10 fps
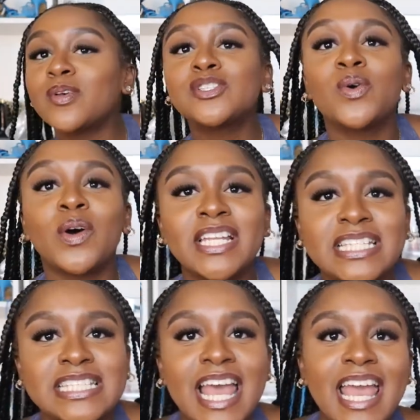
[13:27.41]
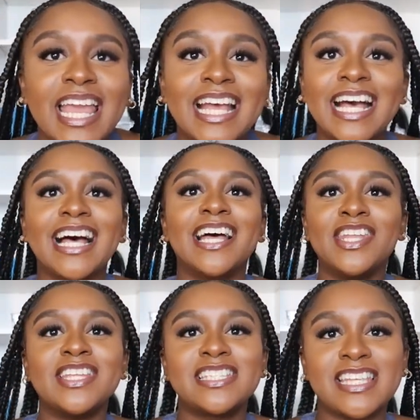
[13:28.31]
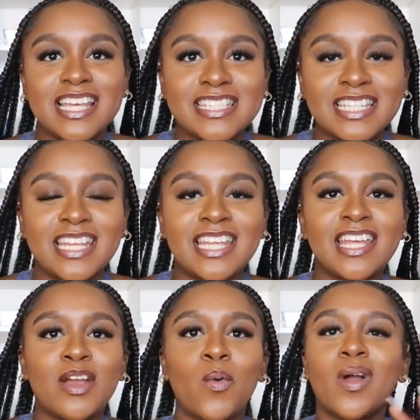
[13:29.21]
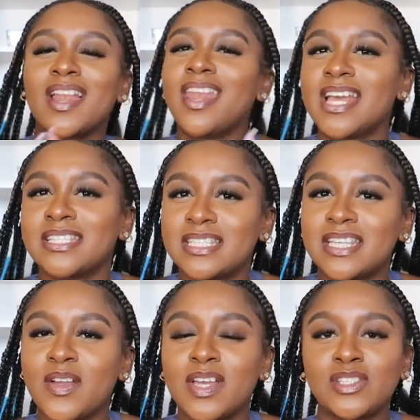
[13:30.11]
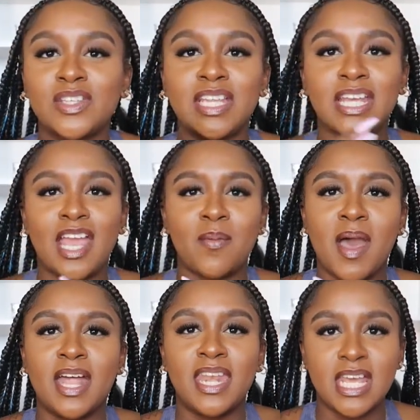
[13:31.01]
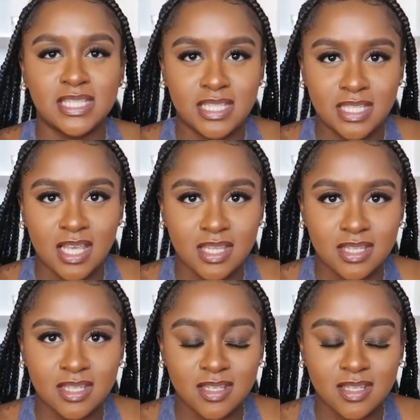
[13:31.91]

was gonna say a necessity or necessary, so then it came out necessary.